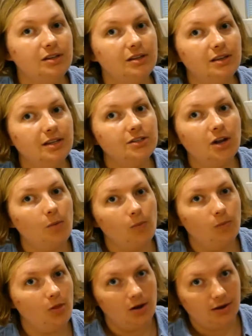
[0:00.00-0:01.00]
it's not
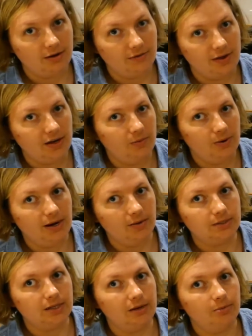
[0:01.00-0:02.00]
long enough anyway. I
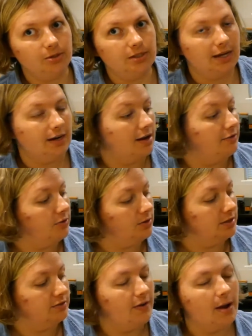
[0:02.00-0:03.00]
wasn't able to get enough out of
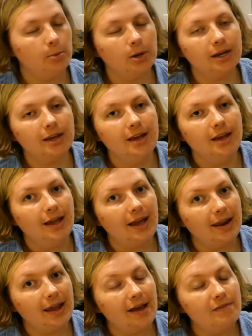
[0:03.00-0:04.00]
this fabric,
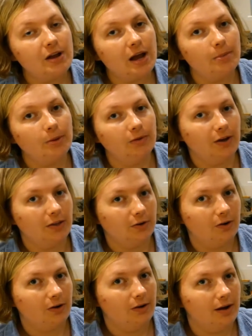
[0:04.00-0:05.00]
and I have a couple of other
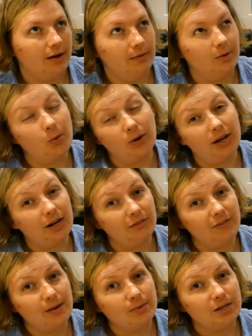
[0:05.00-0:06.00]
coordinating
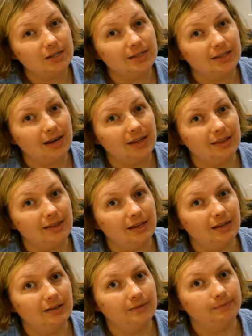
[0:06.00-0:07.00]
fabrics that I
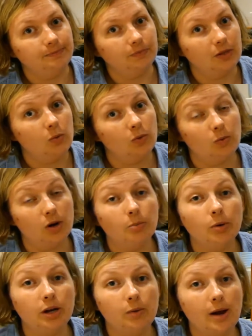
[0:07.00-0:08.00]
think would work
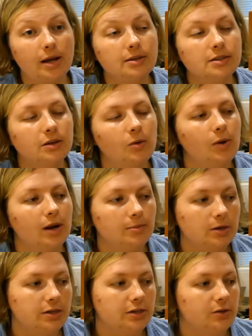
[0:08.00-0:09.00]
pretty well. So what I'm going
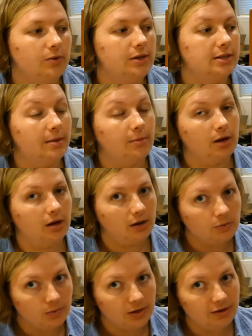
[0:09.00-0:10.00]
to do is I'm going to
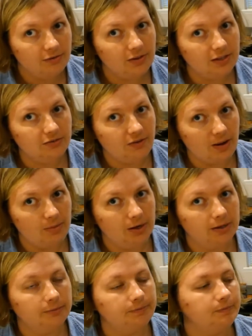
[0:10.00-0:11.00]
unweave this
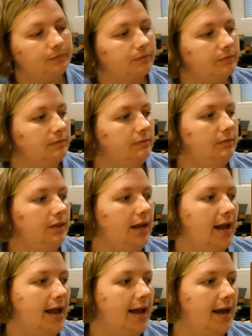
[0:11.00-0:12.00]
fabric
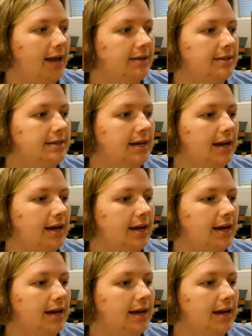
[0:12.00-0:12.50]
and